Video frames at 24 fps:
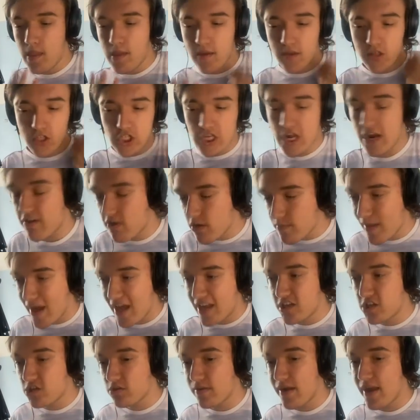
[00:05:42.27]

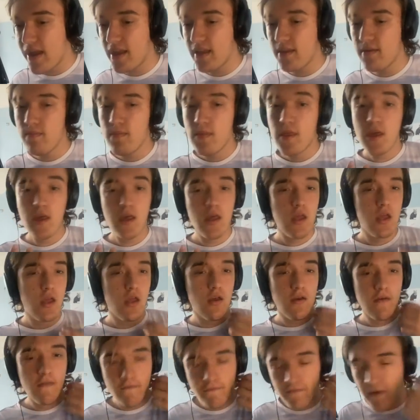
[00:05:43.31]
gerrymandering,
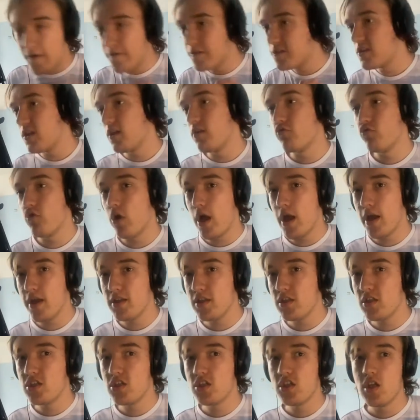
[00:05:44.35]
voting
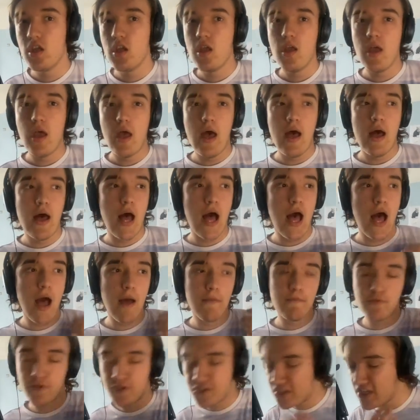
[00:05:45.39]
rights,
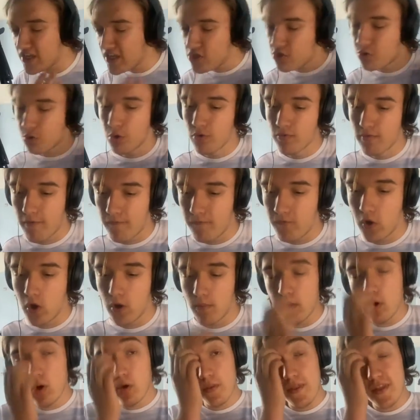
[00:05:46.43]
procedural reform,
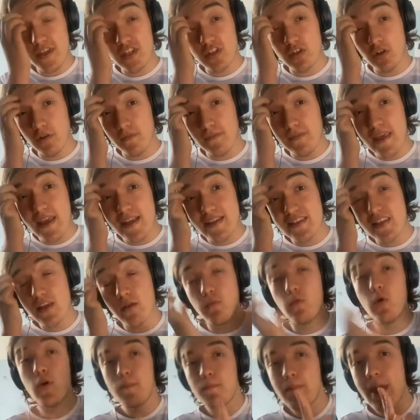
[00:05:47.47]
all these sort of things that
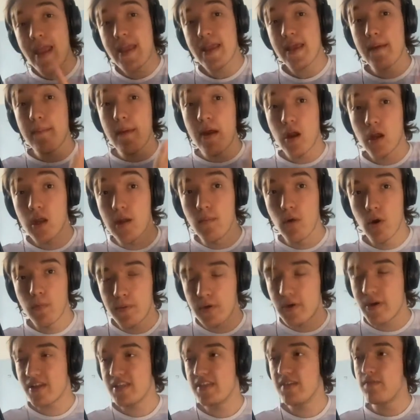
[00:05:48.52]
would make America more
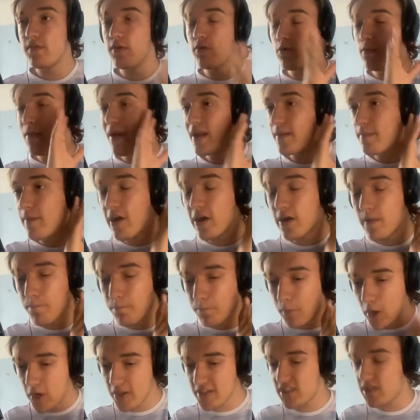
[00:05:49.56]
progressive, that would make American
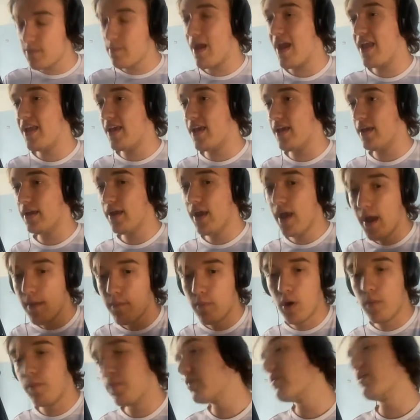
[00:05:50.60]
policy making
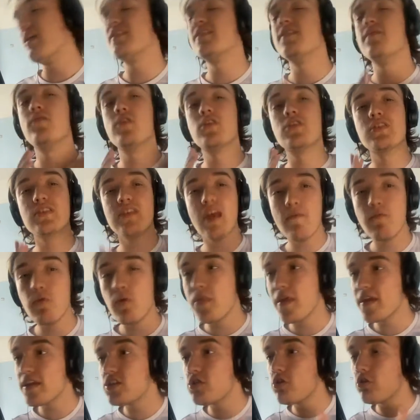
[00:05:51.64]
more progressive. There's several
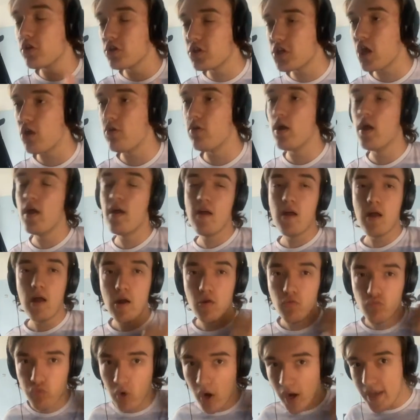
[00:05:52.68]
things you could do.
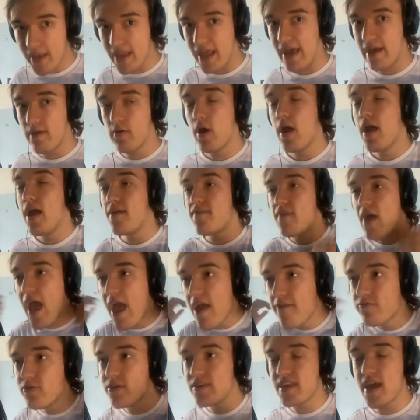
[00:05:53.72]
Right now, if
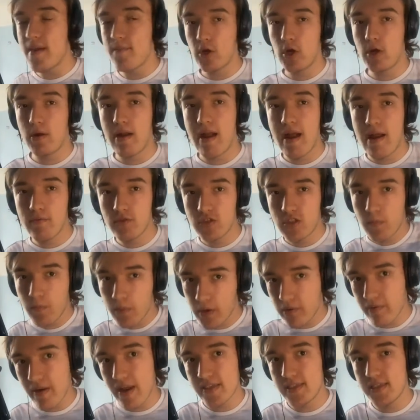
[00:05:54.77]
every Democrat was a
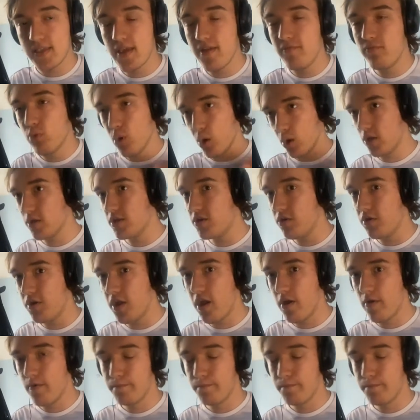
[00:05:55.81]
progressive, what could you do?